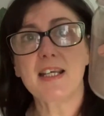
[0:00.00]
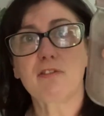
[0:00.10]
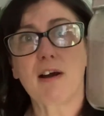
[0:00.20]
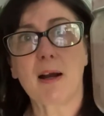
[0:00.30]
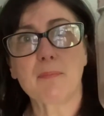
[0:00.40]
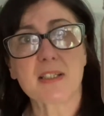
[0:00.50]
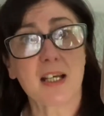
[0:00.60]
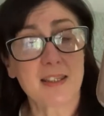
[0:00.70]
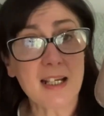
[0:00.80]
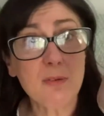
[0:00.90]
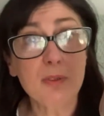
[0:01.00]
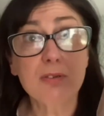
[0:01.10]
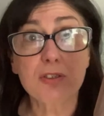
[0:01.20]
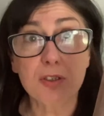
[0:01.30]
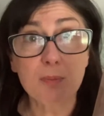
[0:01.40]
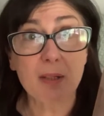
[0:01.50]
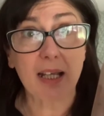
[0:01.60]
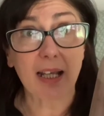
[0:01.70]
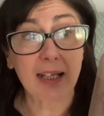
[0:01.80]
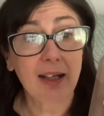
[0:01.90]
grams, and that will do
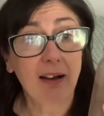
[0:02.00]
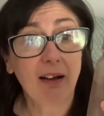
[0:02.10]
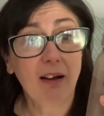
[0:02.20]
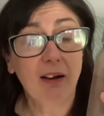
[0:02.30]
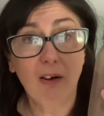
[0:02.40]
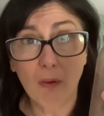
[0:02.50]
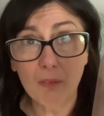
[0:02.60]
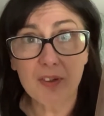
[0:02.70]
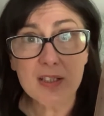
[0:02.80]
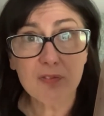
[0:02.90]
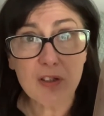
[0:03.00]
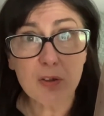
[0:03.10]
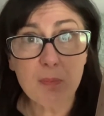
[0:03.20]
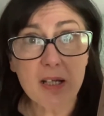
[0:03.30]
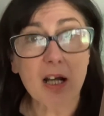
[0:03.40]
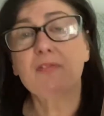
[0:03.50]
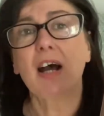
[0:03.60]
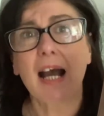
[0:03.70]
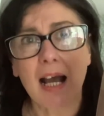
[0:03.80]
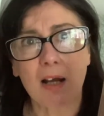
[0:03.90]
me. This filled me up for
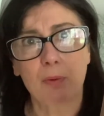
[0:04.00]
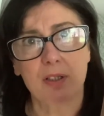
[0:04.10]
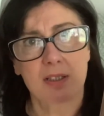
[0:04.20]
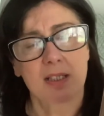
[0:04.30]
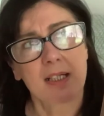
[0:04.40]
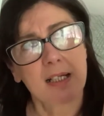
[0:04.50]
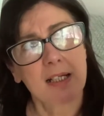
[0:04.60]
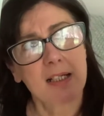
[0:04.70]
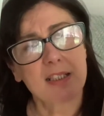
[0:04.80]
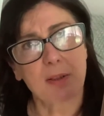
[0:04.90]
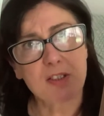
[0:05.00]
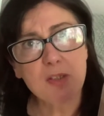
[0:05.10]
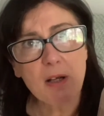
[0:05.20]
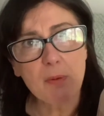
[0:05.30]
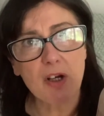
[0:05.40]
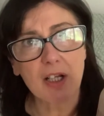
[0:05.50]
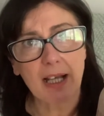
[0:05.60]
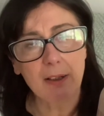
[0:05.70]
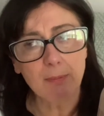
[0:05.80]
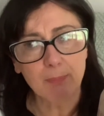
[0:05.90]
hours. So I do my
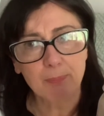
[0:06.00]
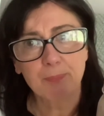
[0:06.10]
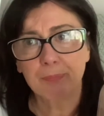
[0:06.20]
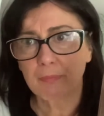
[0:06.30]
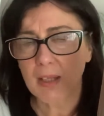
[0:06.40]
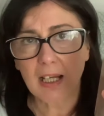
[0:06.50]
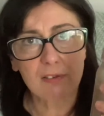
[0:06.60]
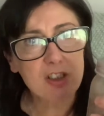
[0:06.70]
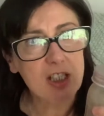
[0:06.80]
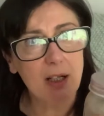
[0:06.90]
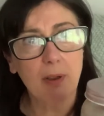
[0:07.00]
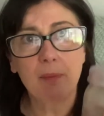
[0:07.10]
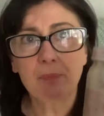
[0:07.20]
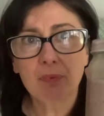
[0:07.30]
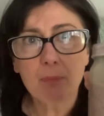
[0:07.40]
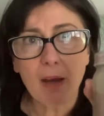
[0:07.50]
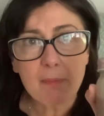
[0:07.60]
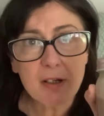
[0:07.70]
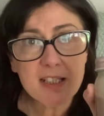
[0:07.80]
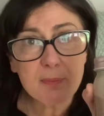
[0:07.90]
workout, have a shower, make
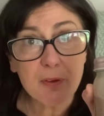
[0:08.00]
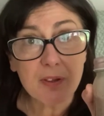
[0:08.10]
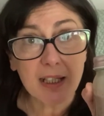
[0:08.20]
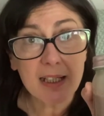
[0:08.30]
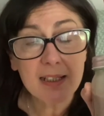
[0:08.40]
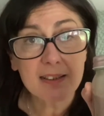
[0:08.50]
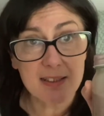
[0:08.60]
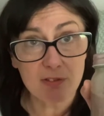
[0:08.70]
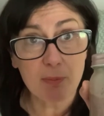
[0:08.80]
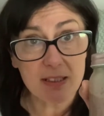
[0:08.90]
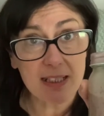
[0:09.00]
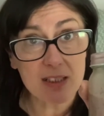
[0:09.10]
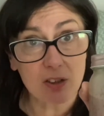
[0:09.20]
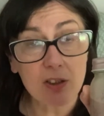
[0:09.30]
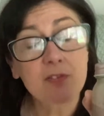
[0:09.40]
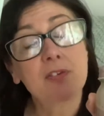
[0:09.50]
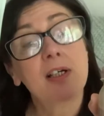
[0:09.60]
my smoothie. These were my days off.